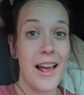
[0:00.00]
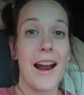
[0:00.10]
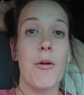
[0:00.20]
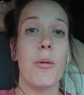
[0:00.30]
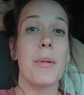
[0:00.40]
and
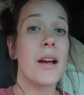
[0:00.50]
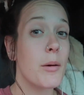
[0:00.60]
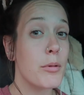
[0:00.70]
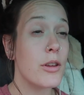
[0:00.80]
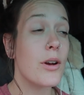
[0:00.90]
I will pick
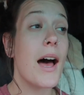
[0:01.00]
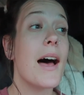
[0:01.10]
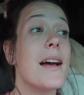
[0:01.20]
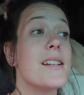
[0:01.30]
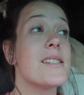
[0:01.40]
up with you
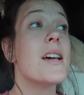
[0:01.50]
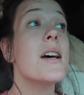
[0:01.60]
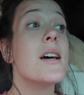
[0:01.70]
guys